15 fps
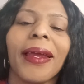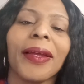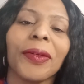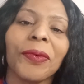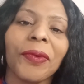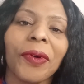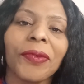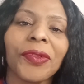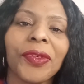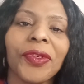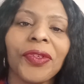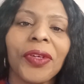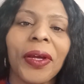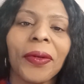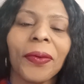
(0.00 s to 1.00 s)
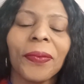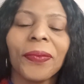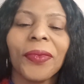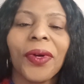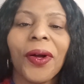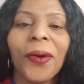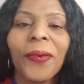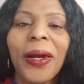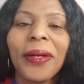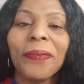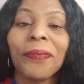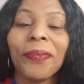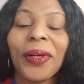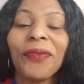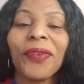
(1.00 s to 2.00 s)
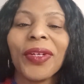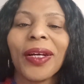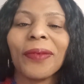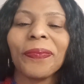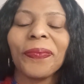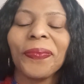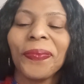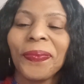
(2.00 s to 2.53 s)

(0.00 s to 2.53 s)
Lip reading: and it grows the channel. All right, bye for now.